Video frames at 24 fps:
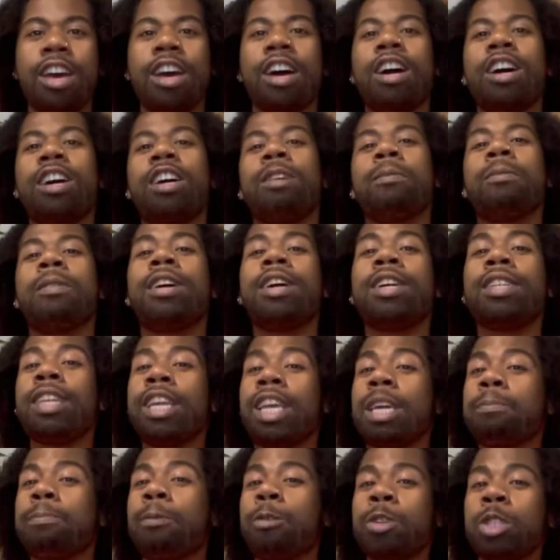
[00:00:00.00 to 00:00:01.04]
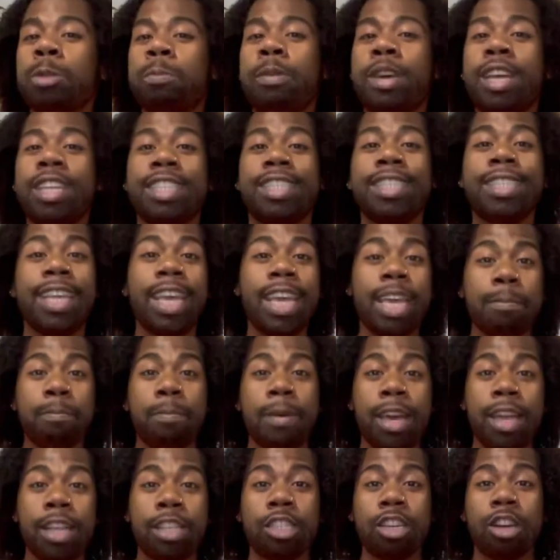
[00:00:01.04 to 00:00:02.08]
Unlike most beds, day
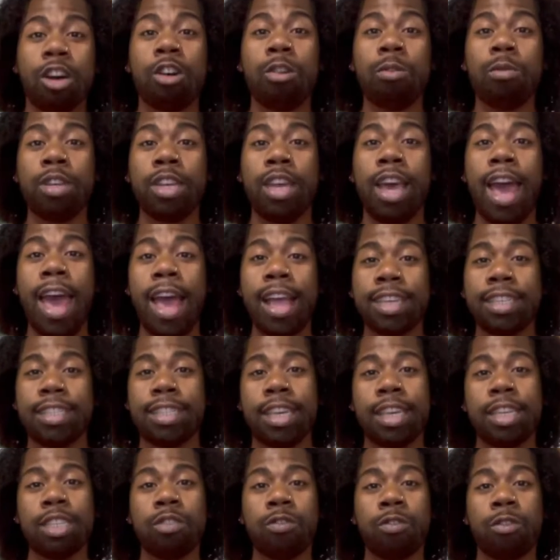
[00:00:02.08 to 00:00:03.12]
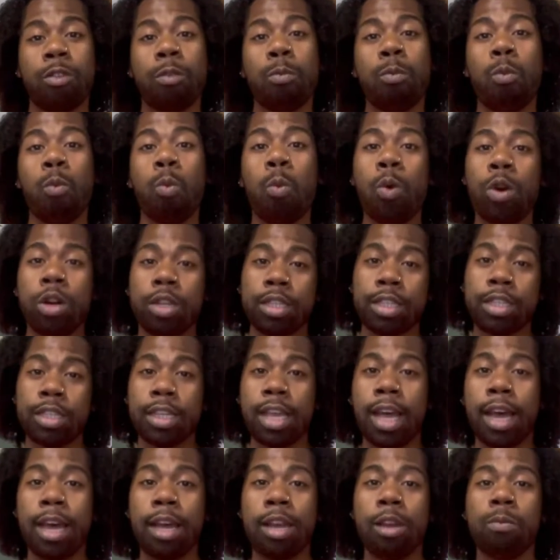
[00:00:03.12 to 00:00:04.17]
beds are only accessed from one
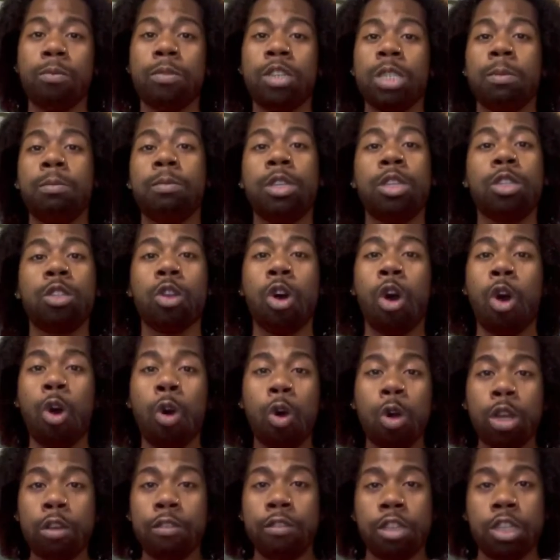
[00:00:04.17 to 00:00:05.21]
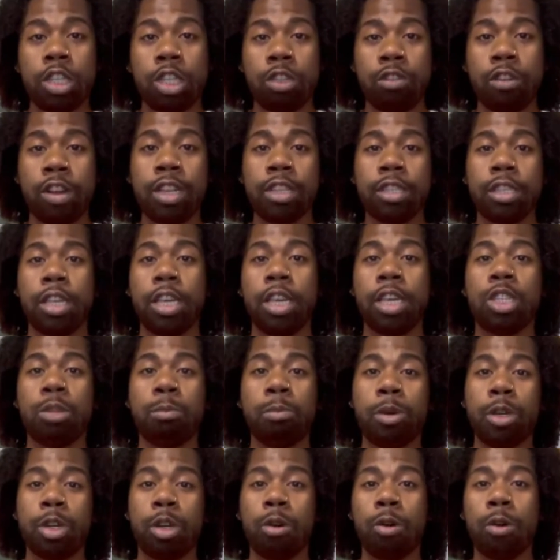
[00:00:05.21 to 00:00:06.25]
side, which means all of the stress is
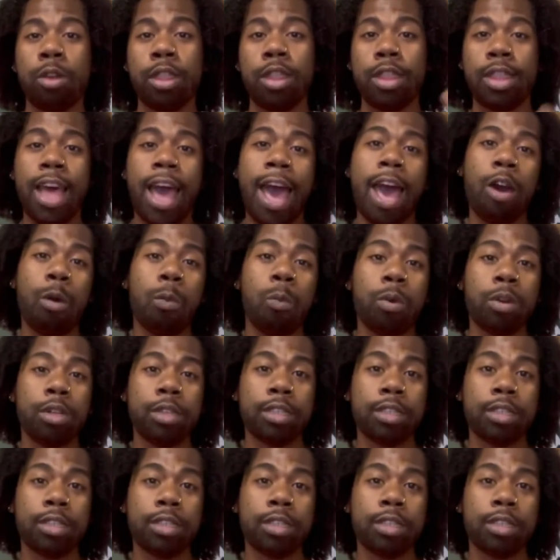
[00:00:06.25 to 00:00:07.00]
put on that one